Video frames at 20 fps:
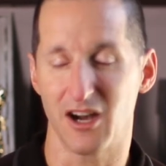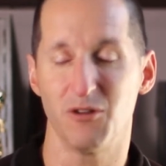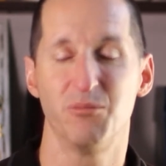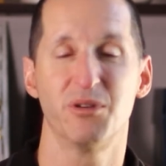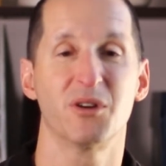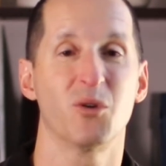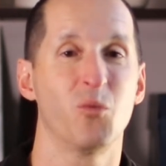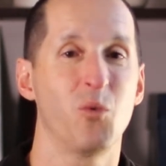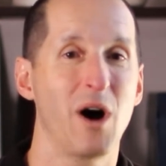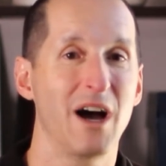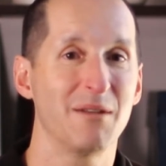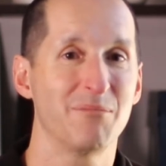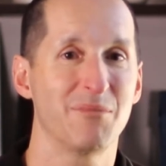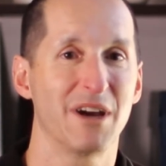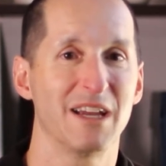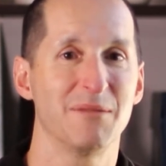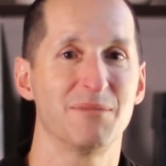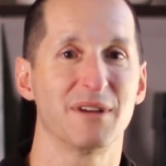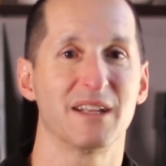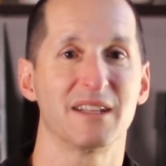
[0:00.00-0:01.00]
I'll put a white
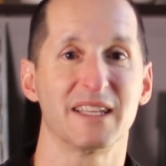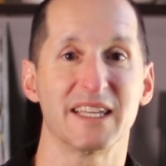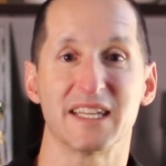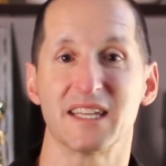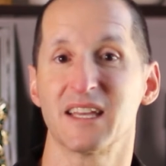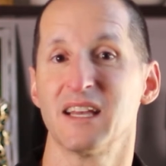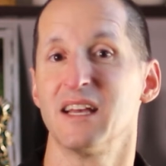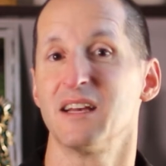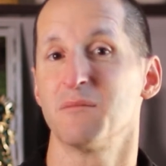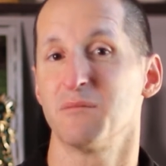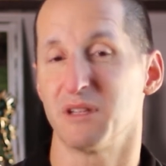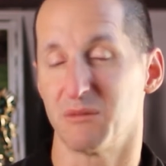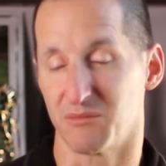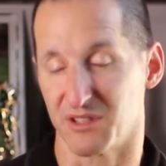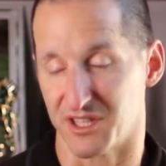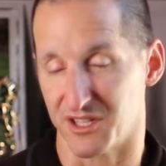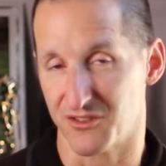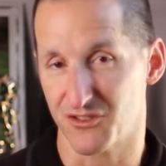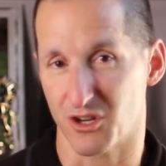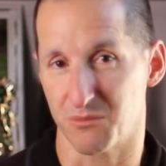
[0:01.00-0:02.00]
paper link in
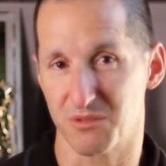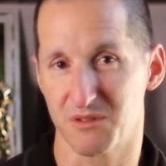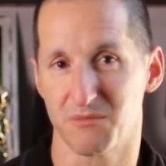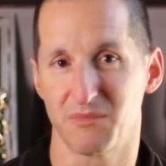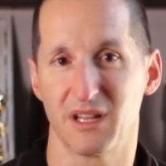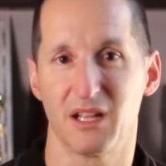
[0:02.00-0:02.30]
the description